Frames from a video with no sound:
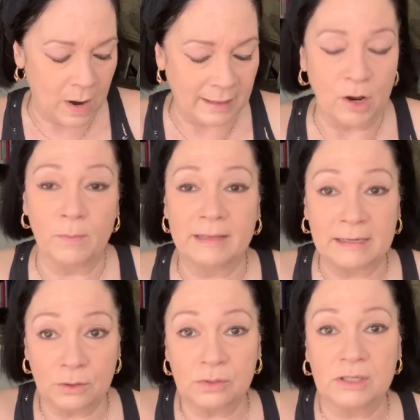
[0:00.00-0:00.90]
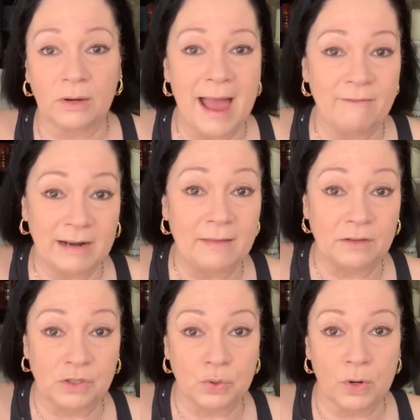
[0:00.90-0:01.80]
a while ago, but they do still have it
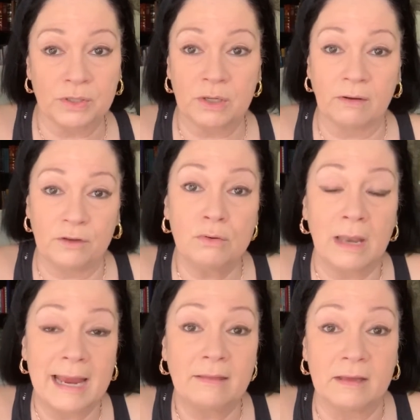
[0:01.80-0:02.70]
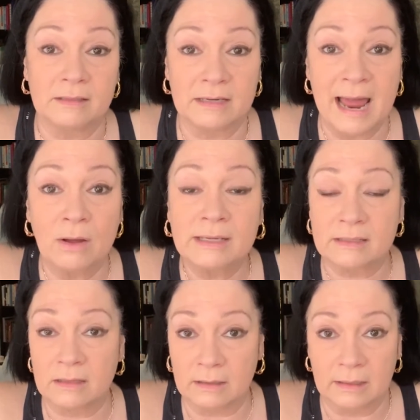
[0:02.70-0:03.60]
at the store. So if you like this, now
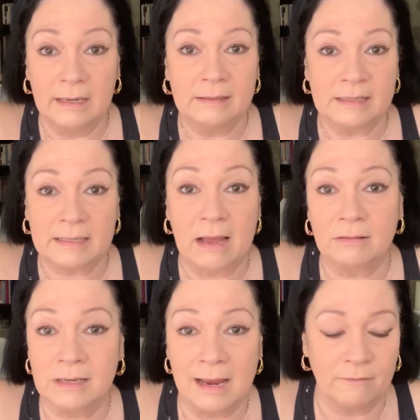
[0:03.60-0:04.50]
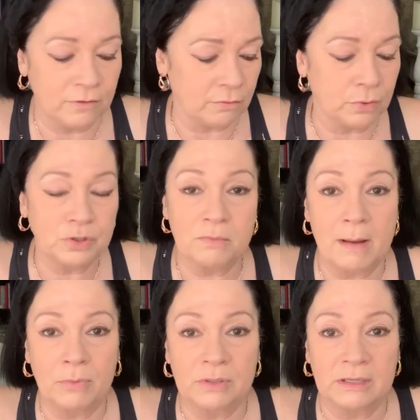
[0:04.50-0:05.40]
is the discount time for Rouge
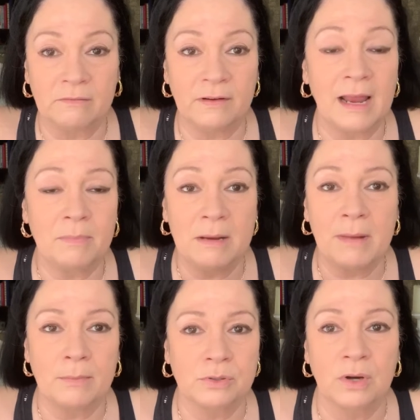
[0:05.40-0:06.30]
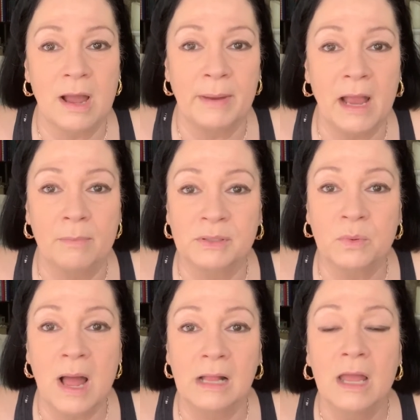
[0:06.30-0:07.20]
members, and VIP members are coming up
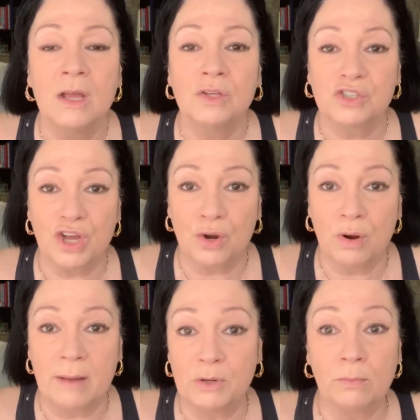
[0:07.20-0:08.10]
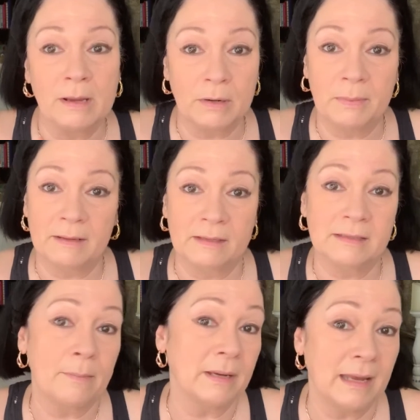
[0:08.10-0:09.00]
as well. So you'll be able to pick
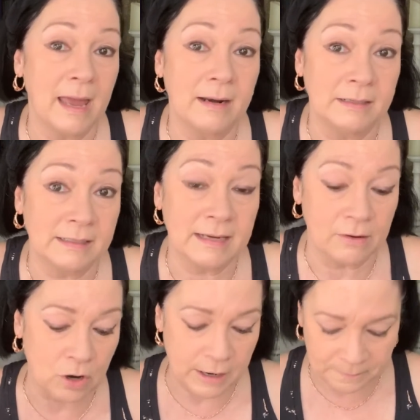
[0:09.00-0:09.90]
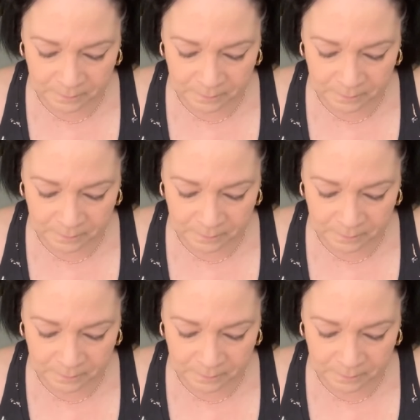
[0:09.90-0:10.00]
this up and get a discount on